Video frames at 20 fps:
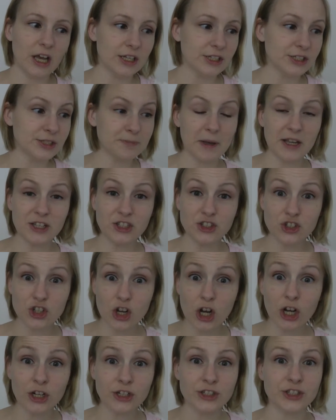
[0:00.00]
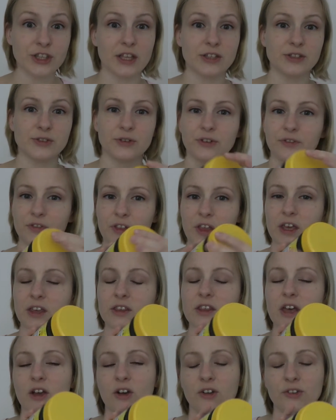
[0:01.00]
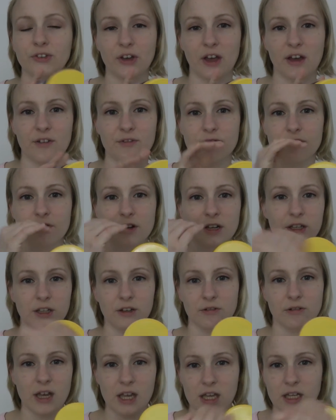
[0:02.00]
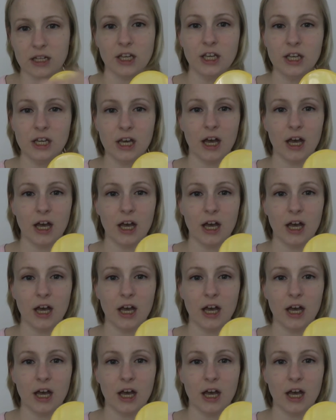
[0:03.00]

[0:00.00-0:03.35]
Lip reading: spice jars, that sort of thing. They also have really great